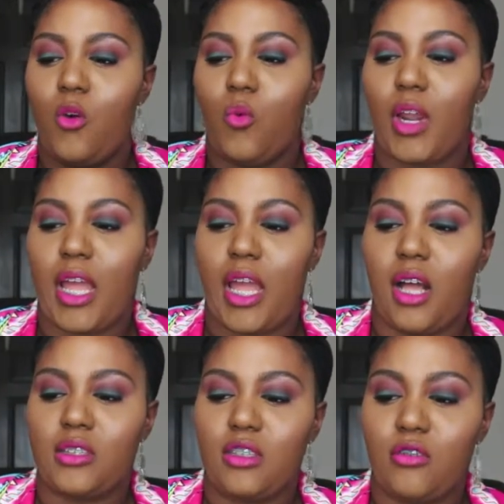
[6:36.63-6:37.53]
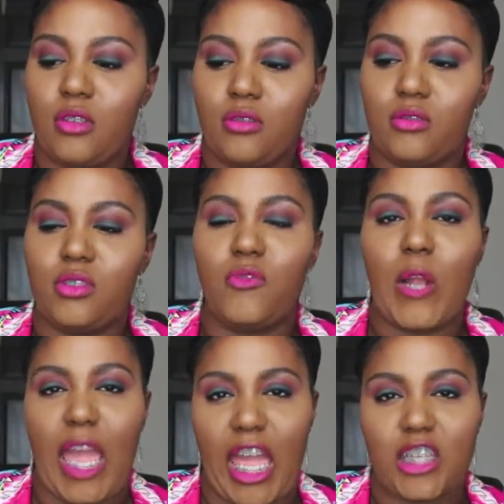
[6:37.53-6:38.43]
What I also use
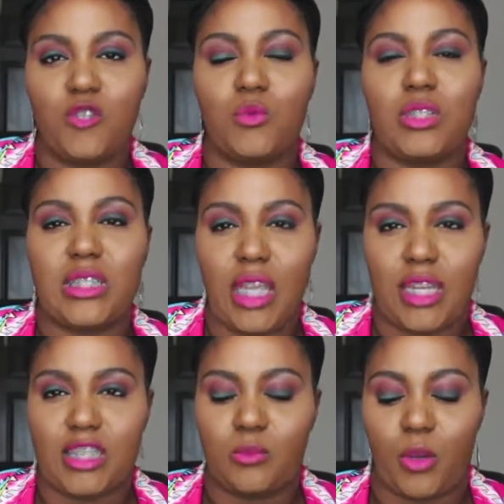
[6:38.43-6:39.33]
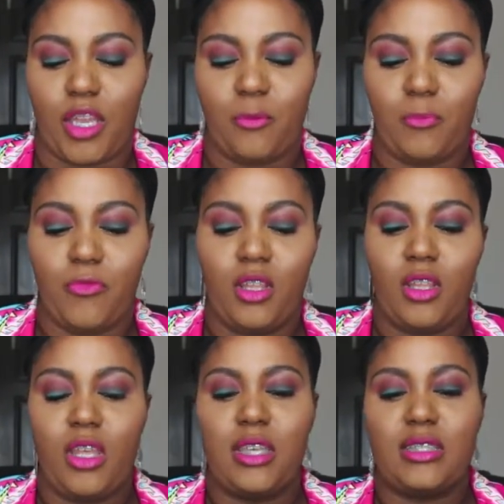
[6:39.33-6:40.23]
for actual setting spray
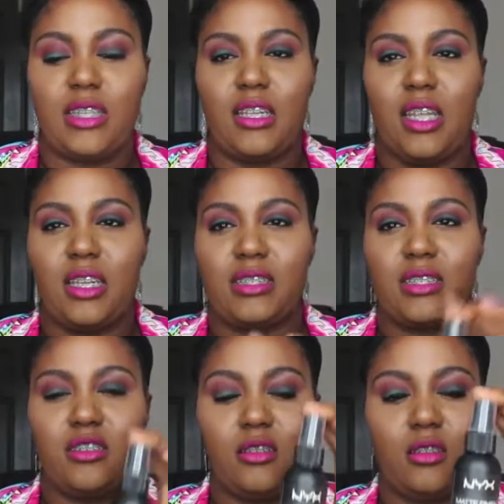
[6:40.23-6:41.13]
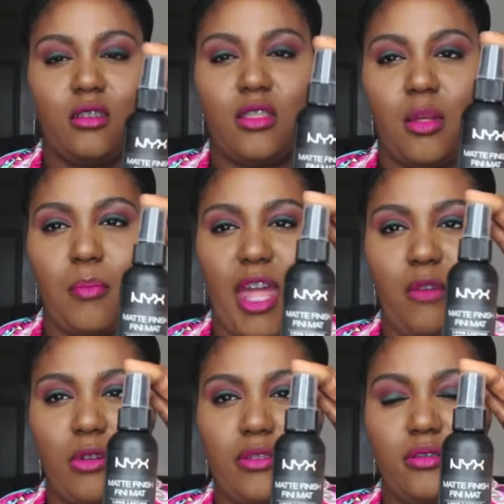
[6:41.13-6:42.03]
is the NYX, the
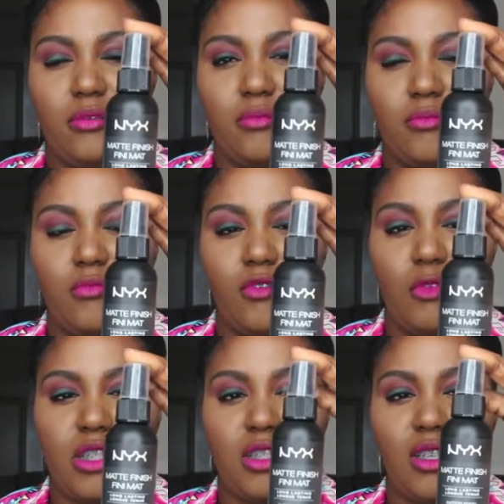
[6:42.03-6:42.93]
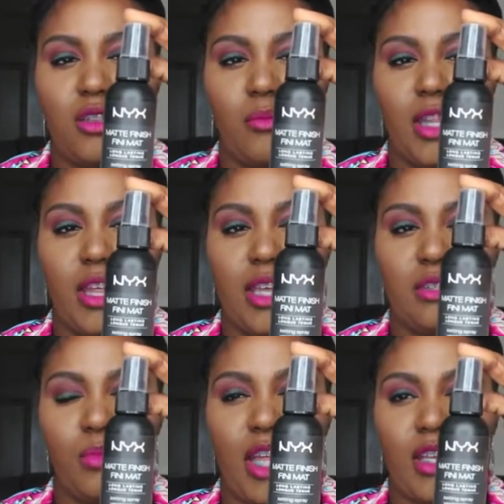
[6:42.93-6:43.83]
matte one, which is
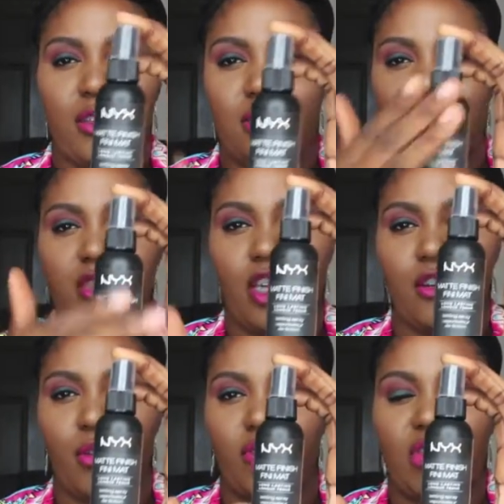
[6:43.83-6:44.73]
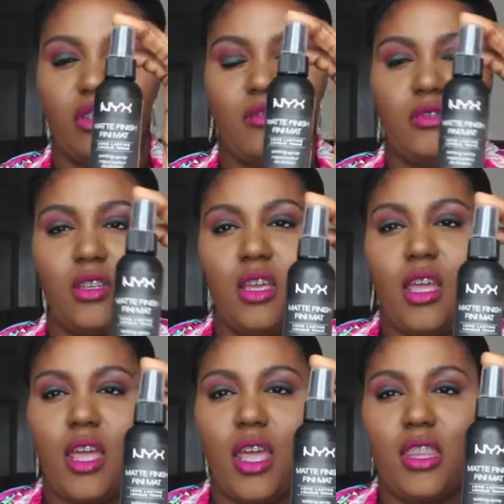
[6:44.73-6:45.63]
has the black container of it.
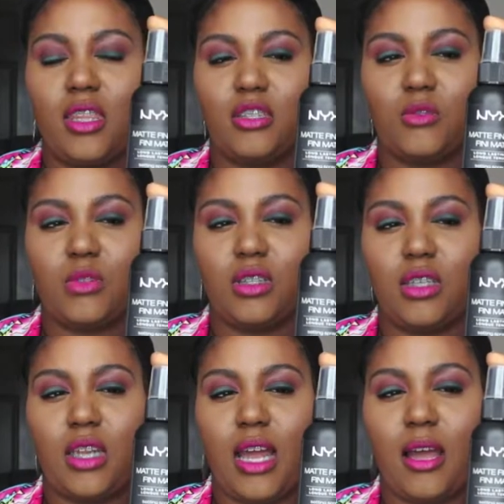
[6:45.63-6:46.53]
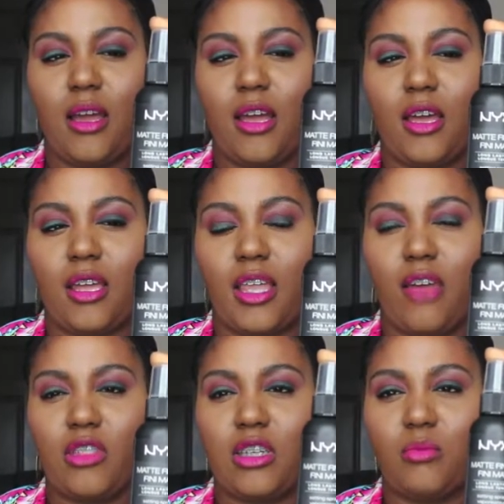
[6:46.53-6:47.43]
And this one, I
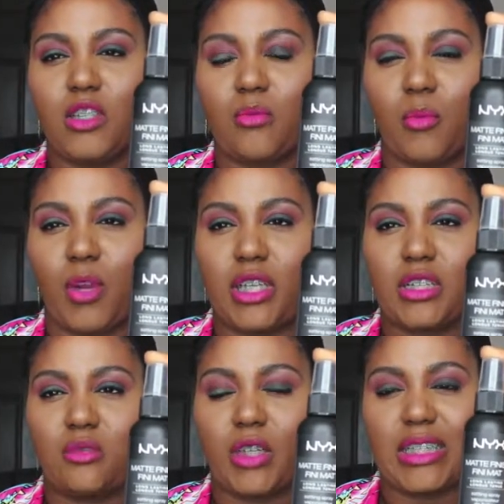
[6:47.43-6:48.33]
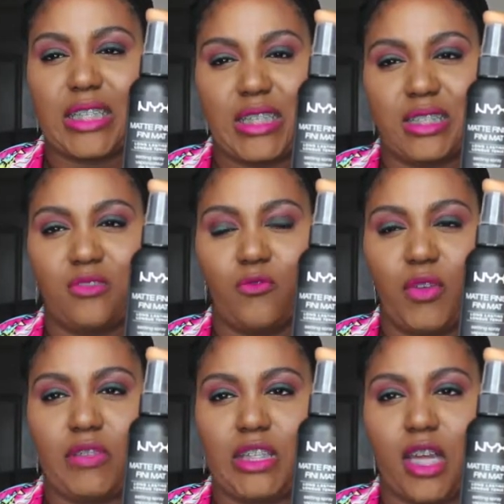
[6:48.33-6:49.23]
have to double check my prices, but it's less than
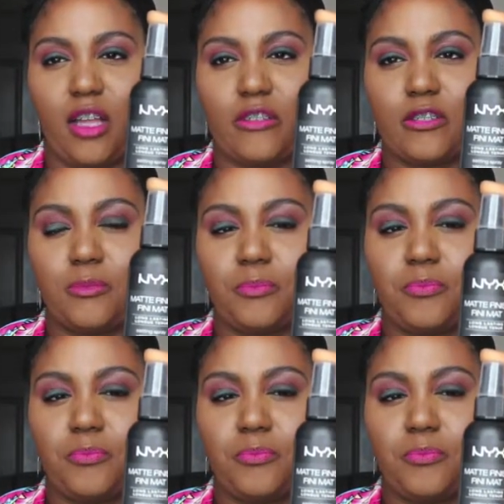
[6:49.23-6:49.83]
$15.